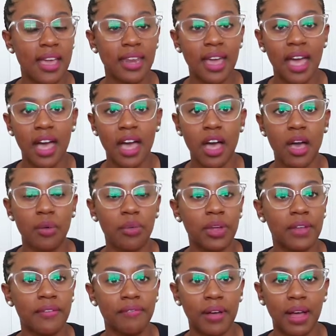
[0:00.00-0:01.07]
and I
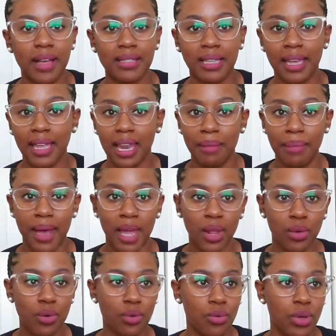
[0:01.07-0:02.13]
would advise
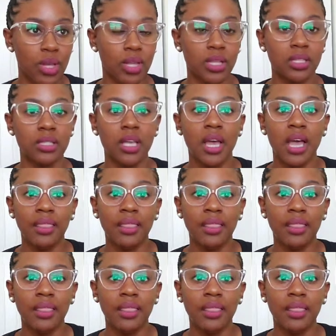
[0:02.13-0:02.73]
anybody who is